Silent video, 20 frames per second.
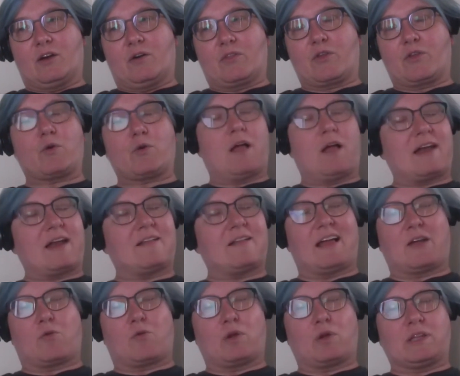were a lot of,
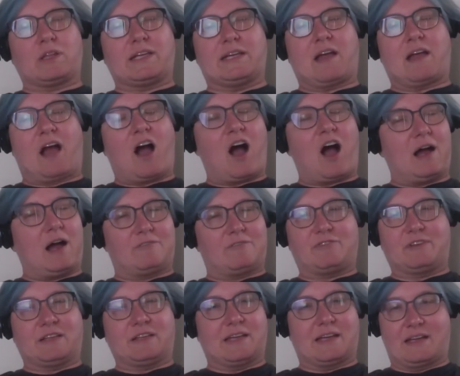like, really hot
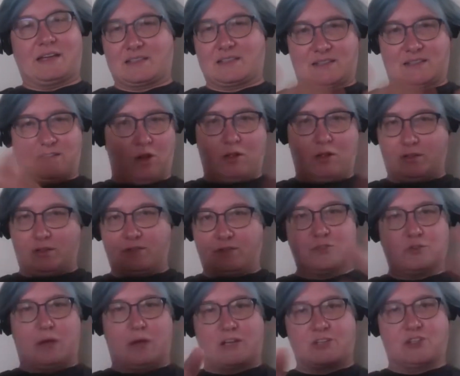feelings in all
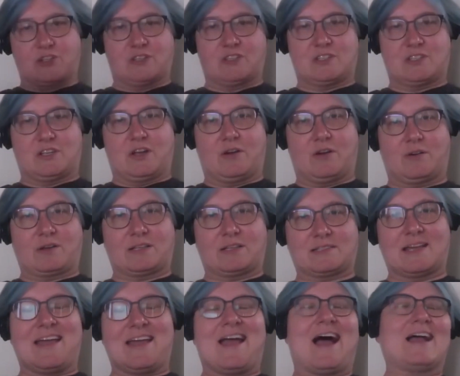directions,
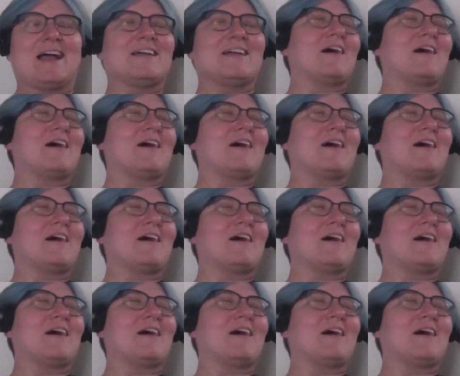because I